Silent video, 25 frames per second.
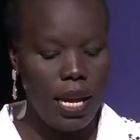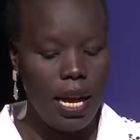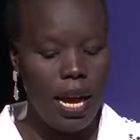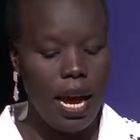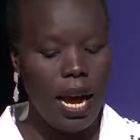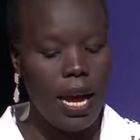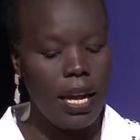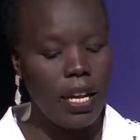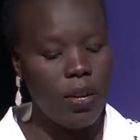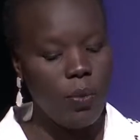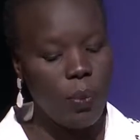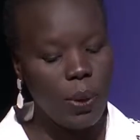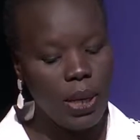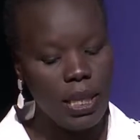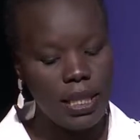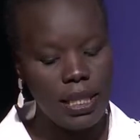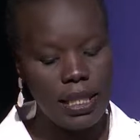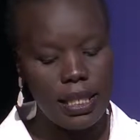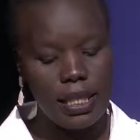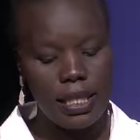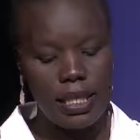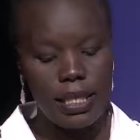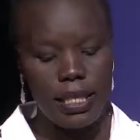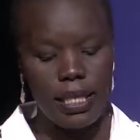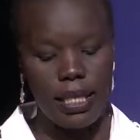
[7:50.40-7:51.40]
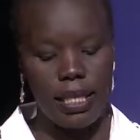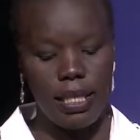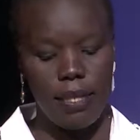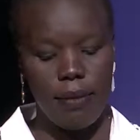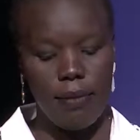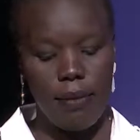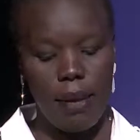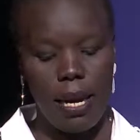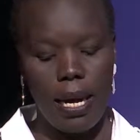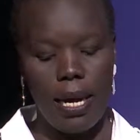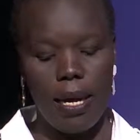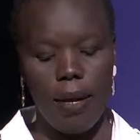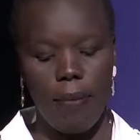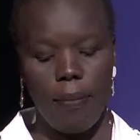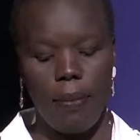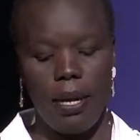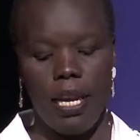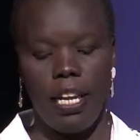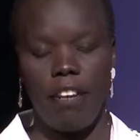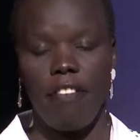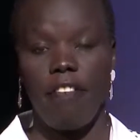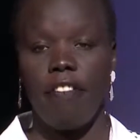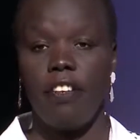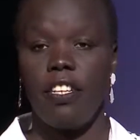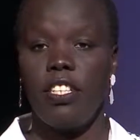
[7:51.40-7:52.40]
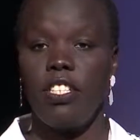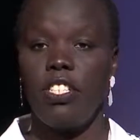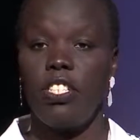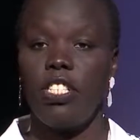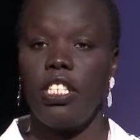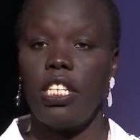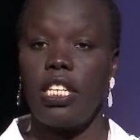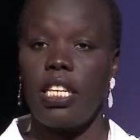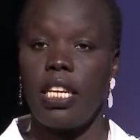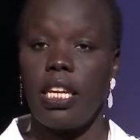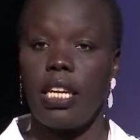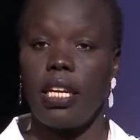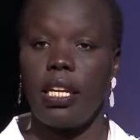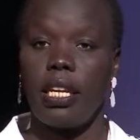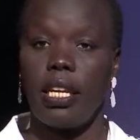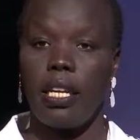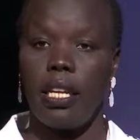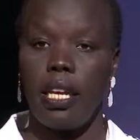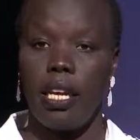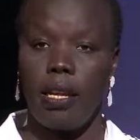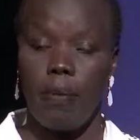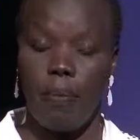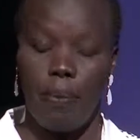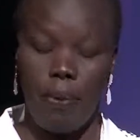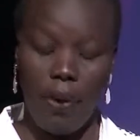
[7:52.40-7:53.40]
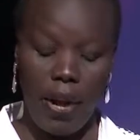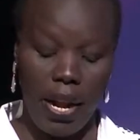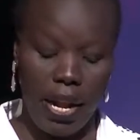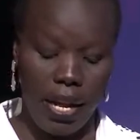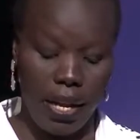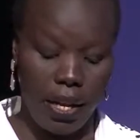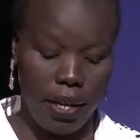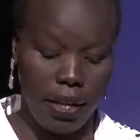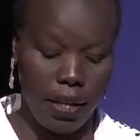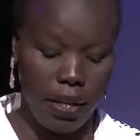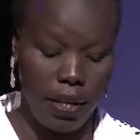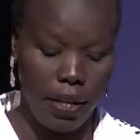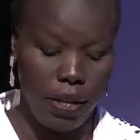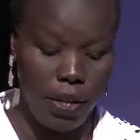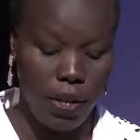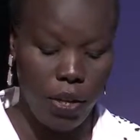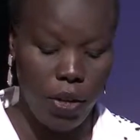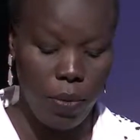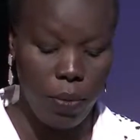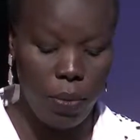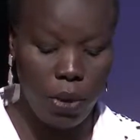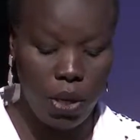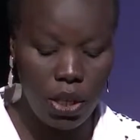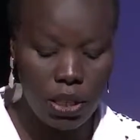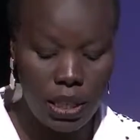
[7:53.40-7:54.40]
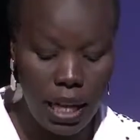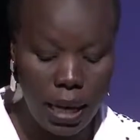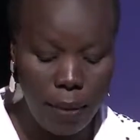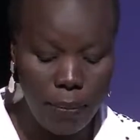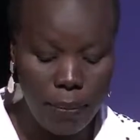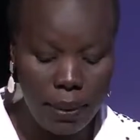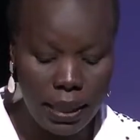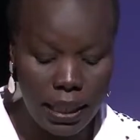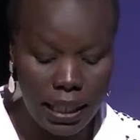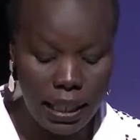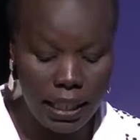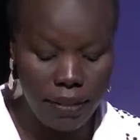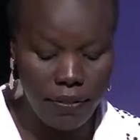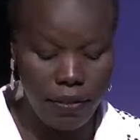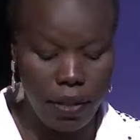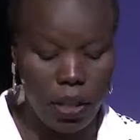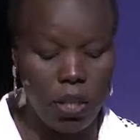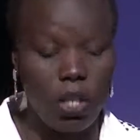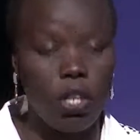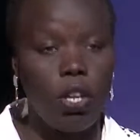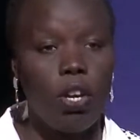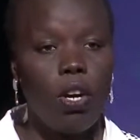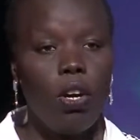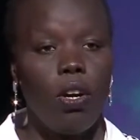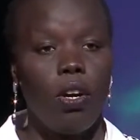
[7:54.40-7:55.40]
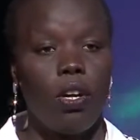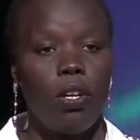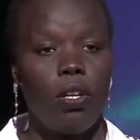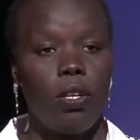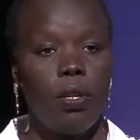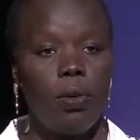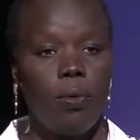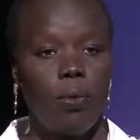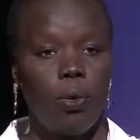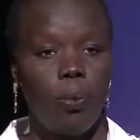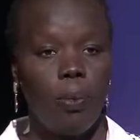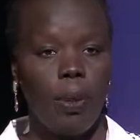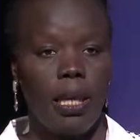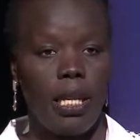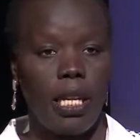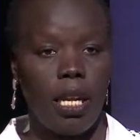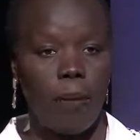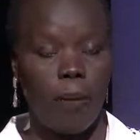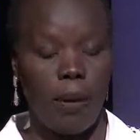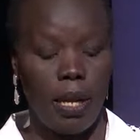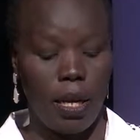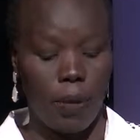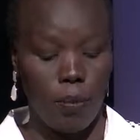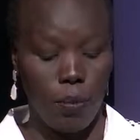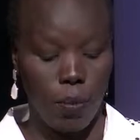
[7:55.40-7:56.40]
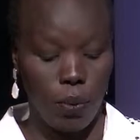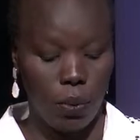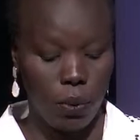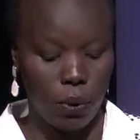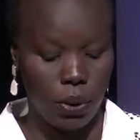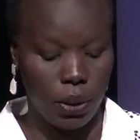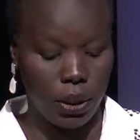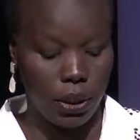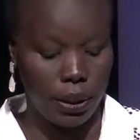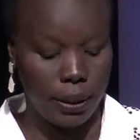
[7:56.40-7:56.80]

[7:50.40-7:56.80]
I had waited until Mom had finished singing and praying because I believed that God would be in a better mood.